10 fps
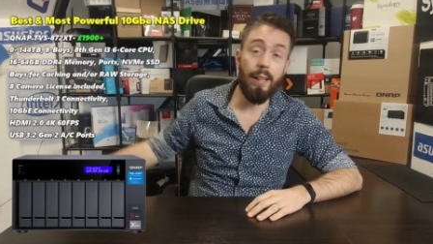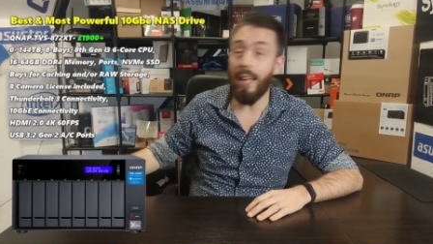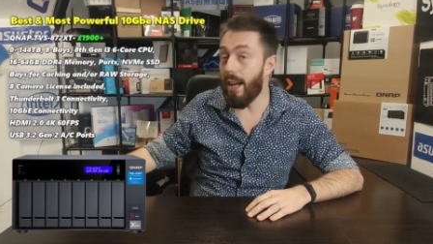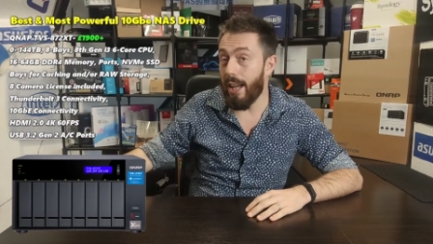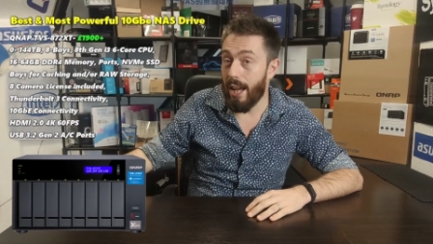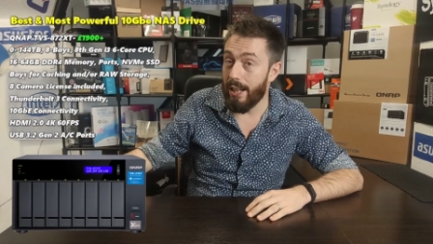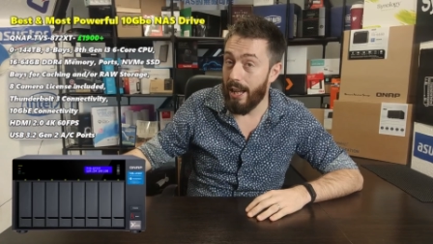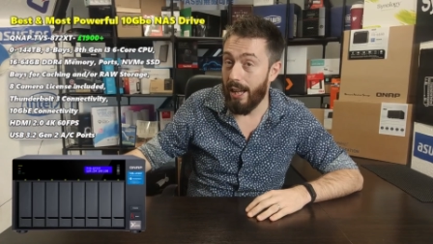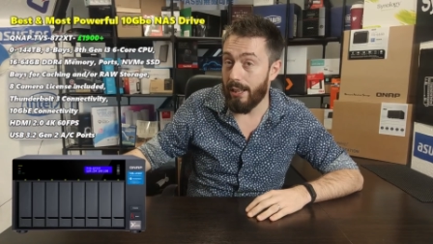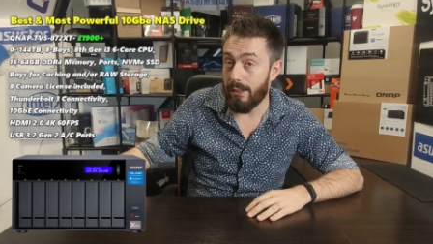like the
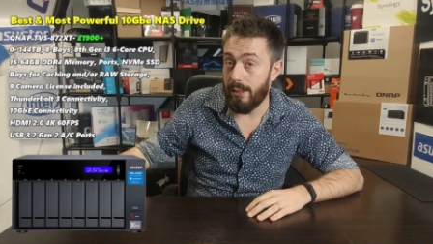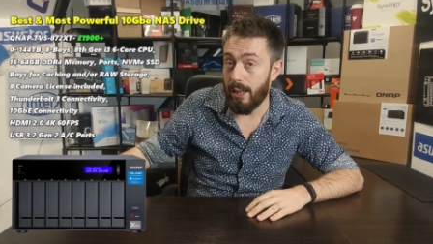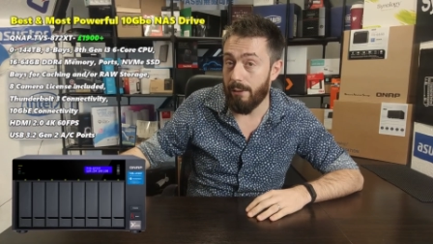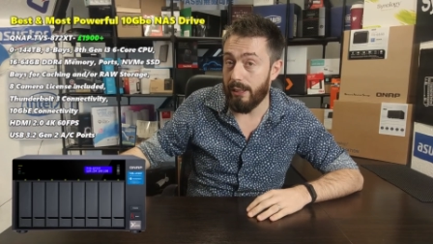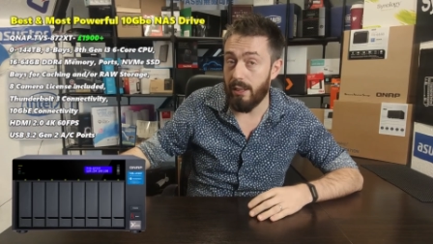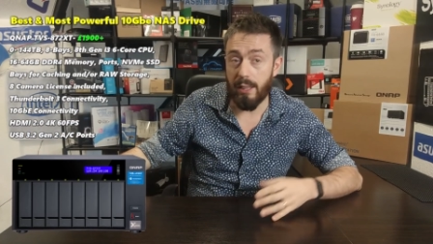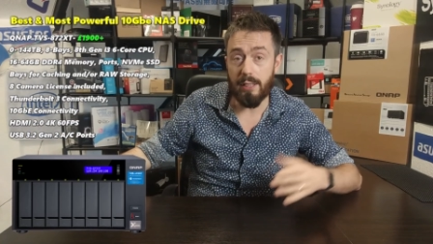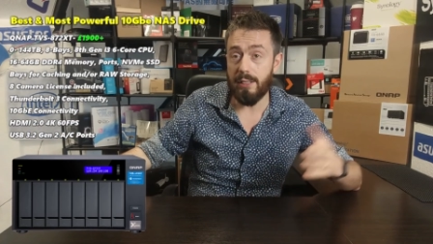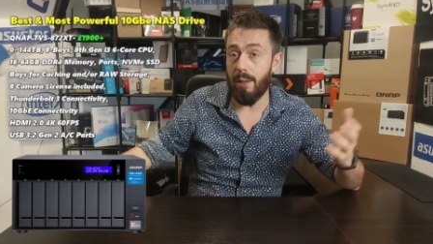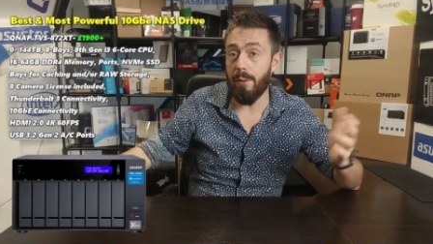eighty-eight X series and
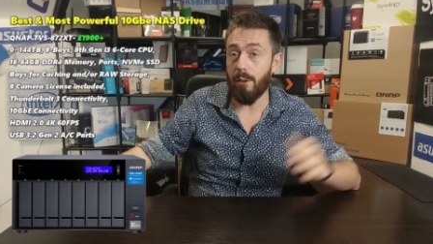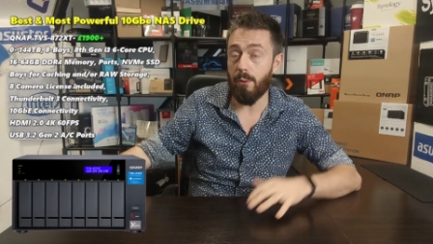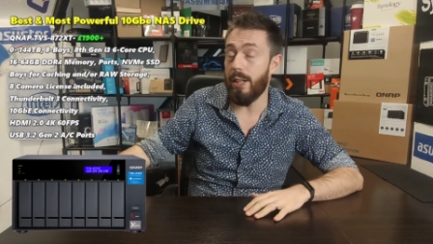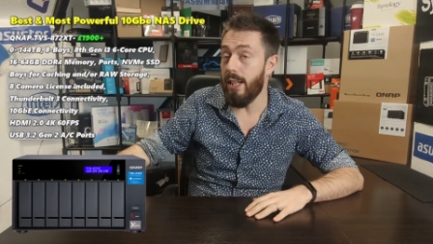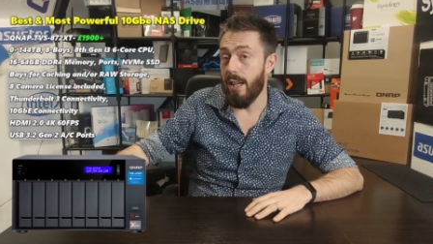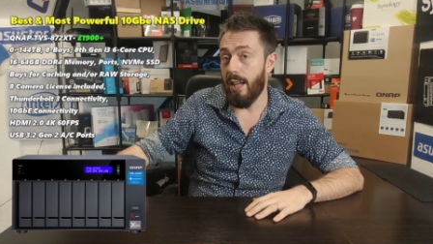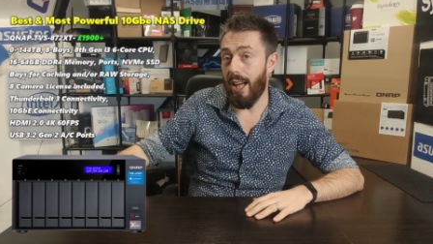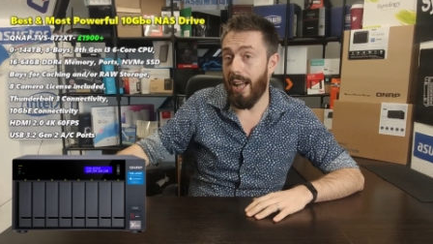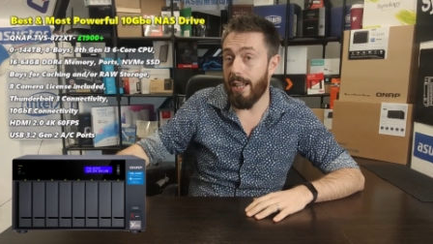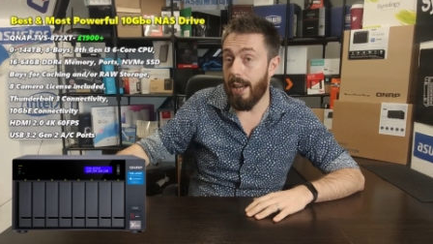the seventy-three
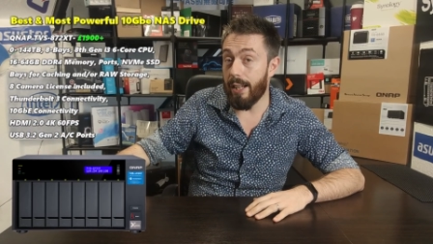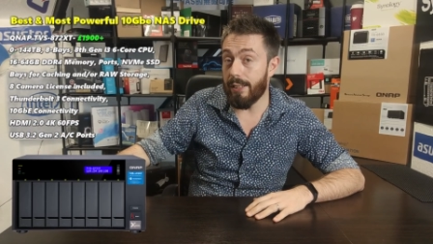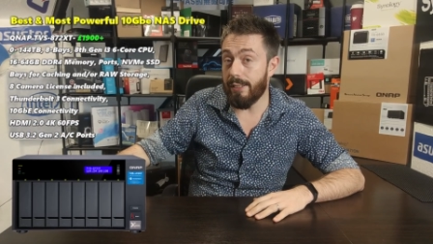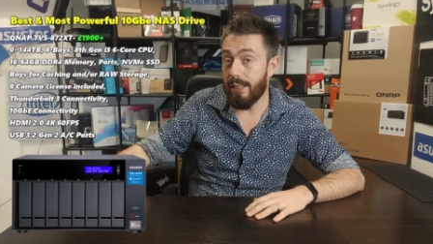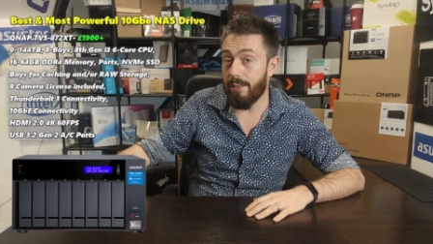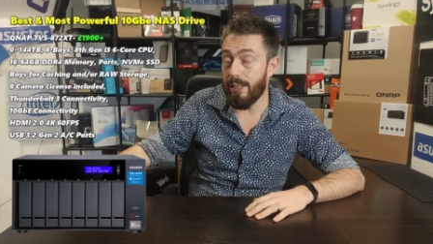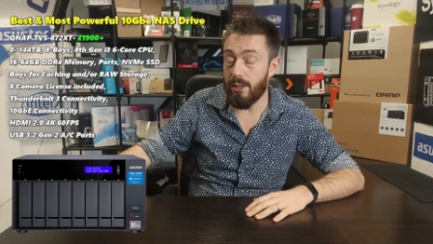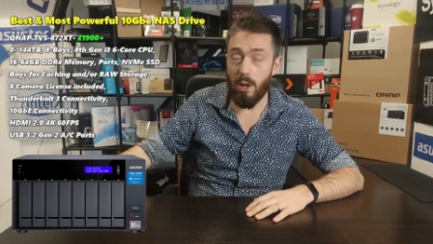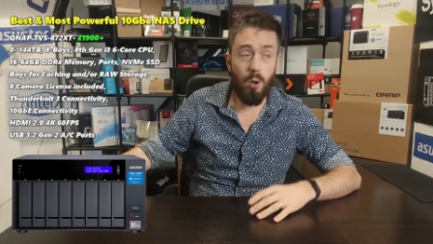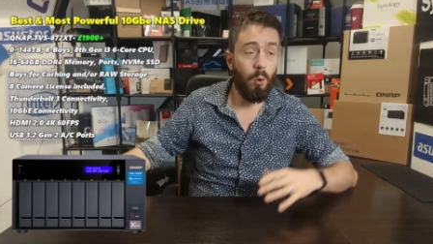A X
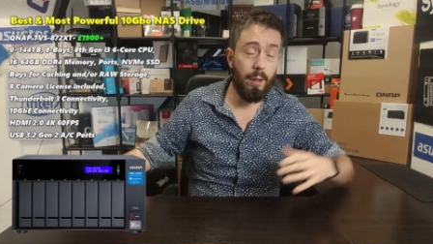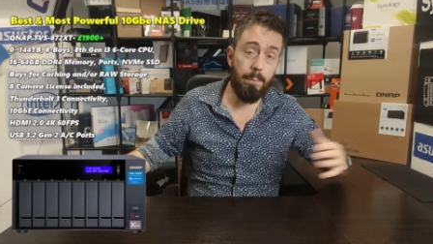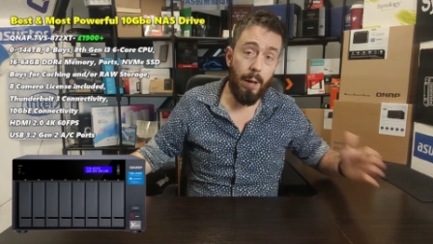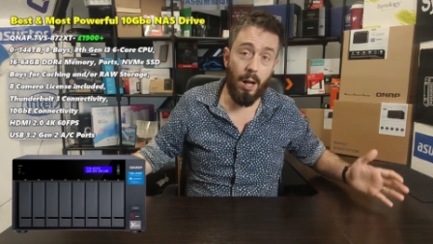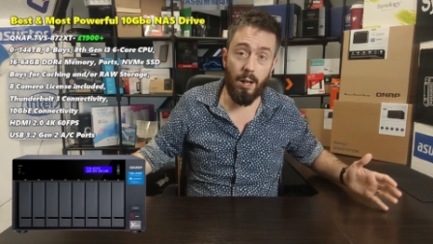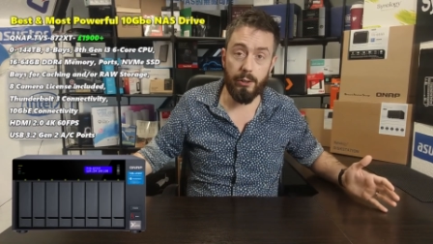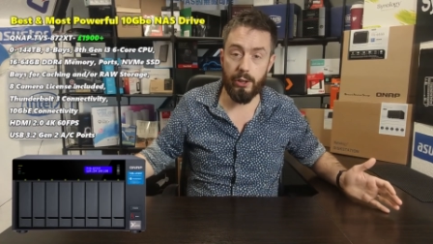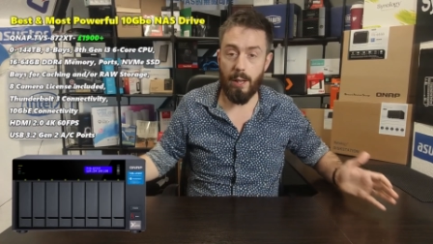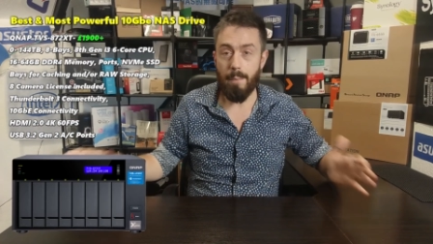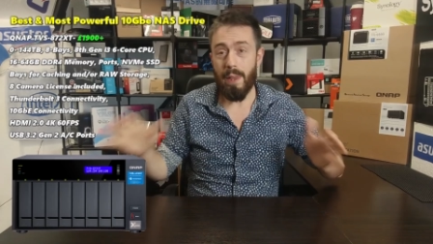series, or the past,